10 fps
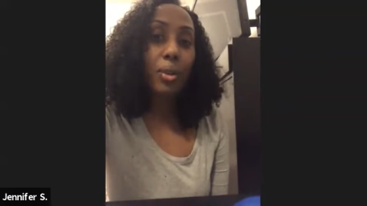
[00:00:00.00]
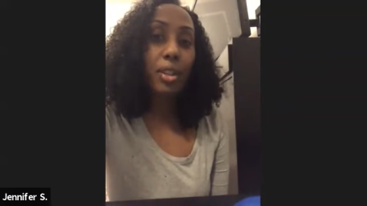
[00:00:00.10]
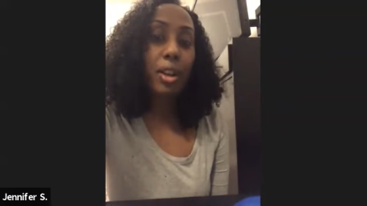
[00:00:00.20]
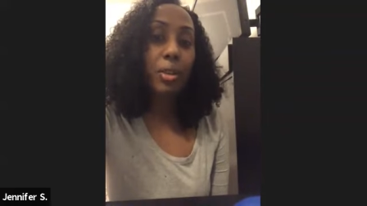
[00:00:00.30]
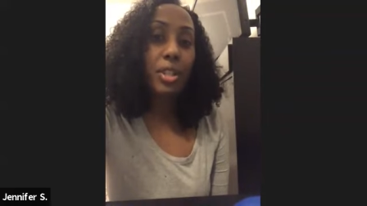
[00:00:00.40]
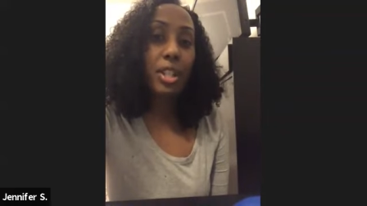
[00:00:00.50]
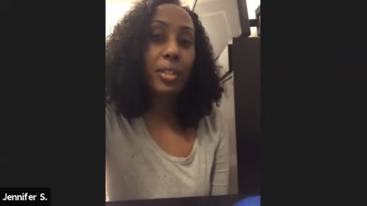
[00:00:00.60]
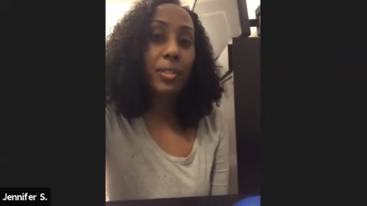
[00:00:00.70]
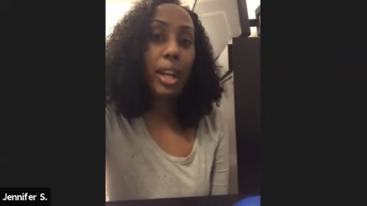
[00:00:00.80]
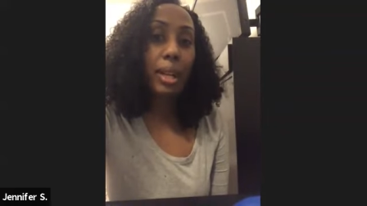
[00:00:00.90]
you know, she
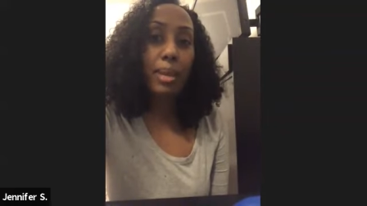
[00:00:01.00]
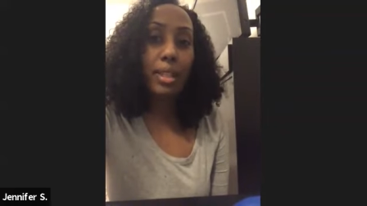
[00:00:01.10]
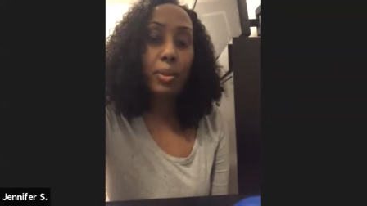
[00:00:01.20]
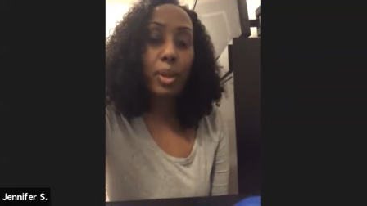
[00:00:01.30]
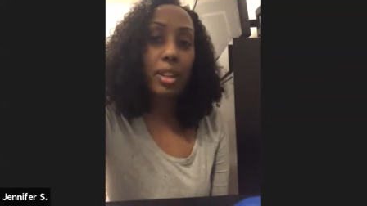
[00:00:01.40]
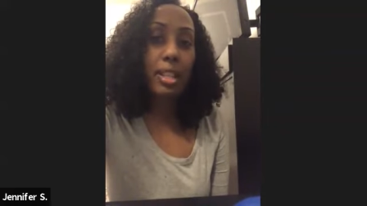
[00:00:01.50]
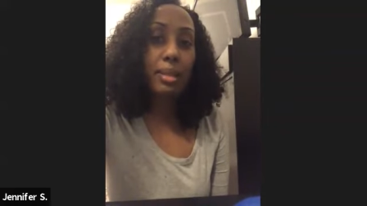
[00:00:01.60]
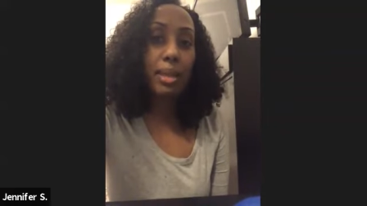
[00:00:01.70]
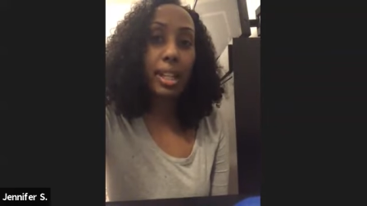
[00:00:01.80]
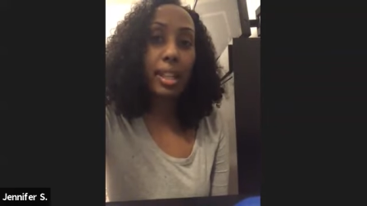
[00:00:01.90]
invited me to one of these
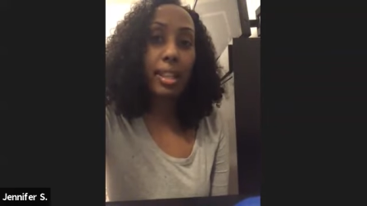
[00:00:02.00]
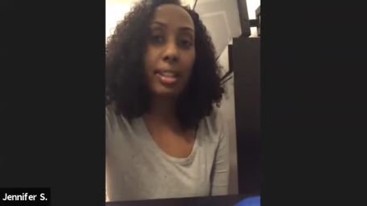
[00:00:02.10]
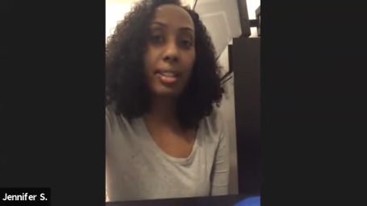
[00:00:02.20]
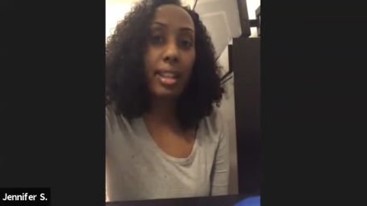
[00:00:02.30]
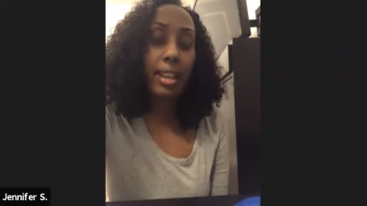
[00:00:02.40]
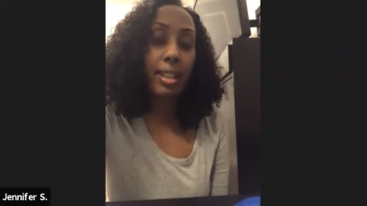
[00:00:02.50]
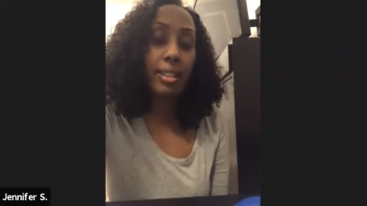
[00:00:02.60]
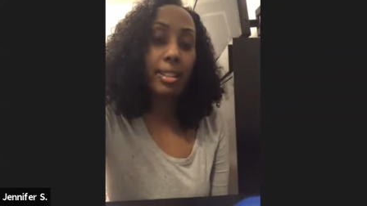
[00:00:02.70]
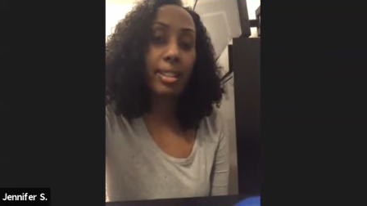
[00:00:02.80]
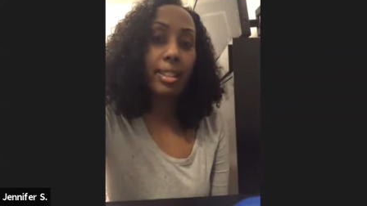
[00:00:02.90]
meetings, and,